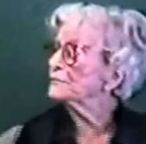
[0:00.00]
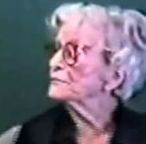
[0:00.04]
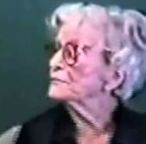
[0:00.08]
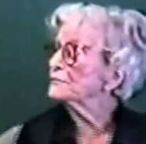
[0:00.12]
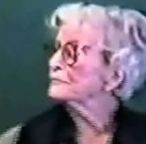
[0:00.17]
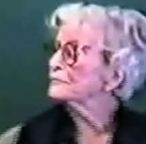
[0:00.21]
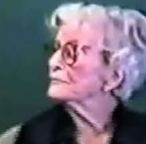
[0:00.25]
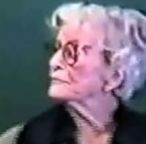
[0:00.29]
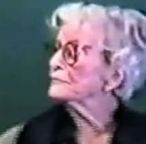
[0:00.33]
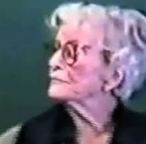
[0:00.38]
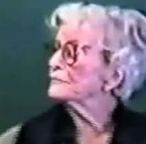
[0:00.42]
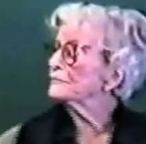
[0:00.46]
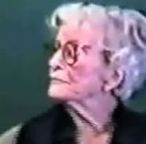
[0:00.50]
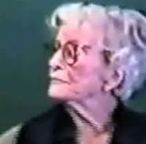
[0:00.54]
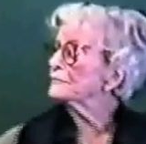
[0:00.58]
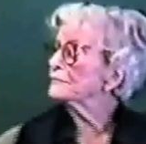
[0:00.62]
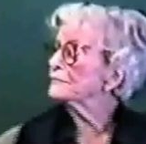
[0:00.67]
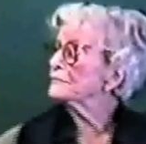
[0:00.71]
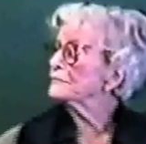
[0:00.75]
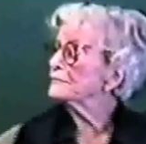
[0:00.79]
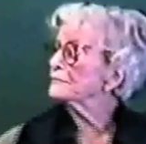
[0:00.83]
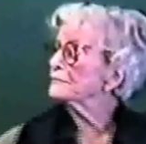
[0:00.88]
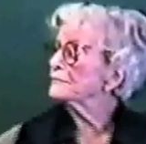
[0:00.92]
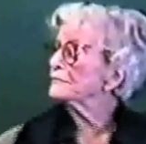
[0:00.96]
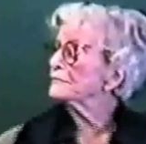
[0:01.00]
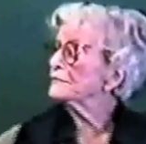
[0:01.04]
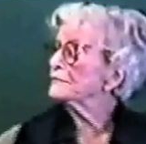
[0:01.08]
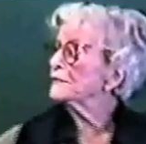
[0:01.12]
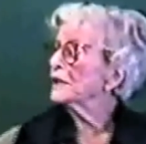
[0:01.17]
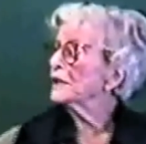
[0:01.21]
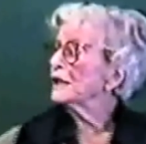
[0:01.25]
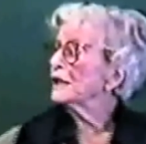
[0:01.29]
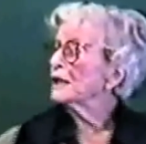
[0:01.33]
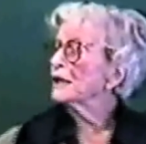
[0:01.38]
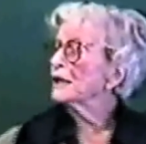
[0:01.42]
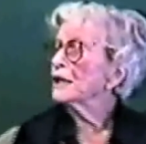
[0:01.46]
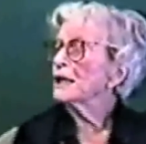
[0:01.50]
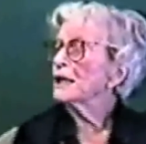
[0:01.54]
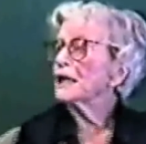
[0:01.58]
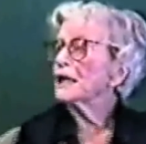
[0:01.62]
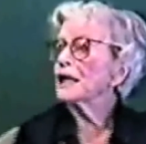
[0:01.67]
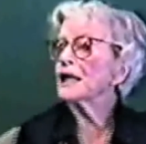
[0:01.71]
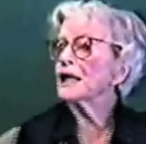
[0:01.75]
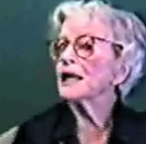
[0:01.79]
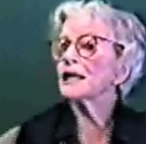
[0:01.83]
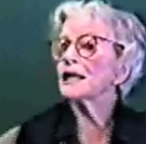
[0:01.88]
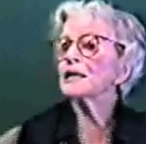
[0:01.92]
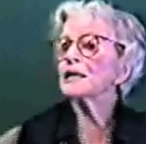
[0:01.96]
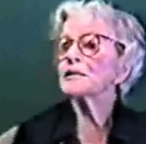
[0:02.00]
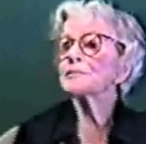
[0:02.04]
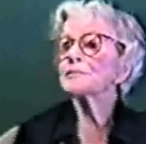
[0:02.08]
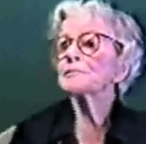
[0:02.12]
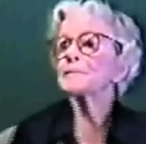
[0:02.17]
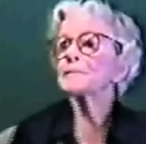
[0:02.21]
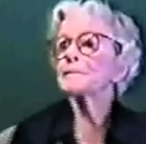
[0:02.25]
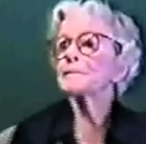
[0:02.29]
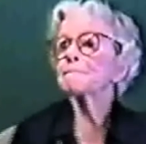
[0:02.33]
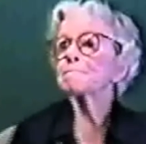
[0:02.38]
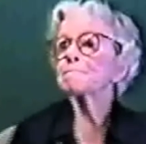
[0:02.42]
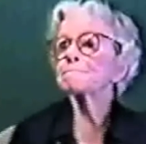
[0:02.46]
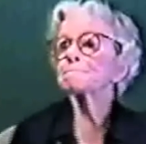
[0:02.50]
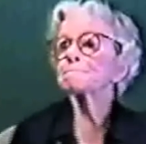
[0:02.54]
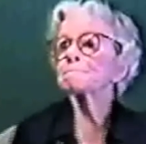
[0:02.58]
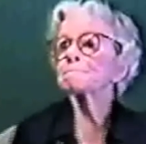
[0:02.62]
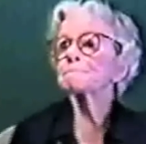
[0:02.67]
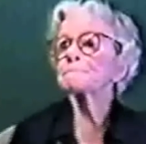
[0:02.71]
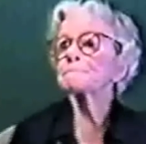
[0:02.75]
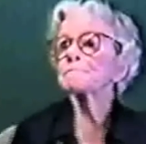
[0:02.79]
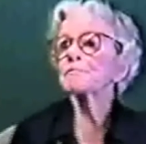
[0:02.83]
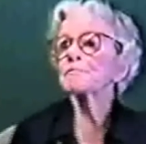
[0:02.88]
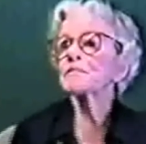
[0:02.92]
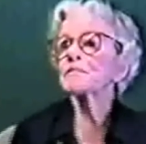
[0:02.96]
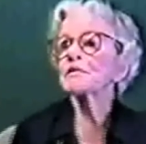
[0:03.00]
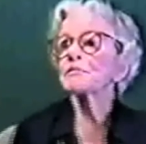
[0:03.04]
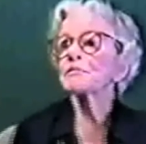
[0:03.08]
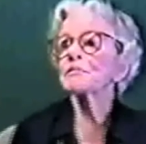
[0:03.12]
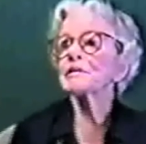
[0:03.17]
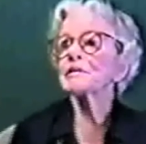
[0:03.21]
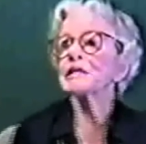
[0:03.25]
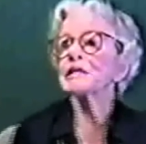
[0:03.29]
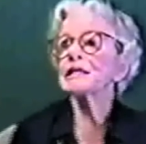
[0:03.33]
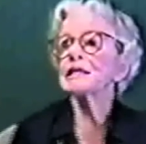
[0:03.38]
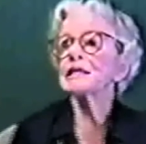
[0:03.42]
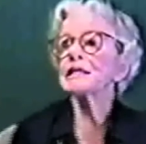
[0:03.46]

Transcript: ever try to sue you? you know? I mean, or the uh, um, IIE at the time for. We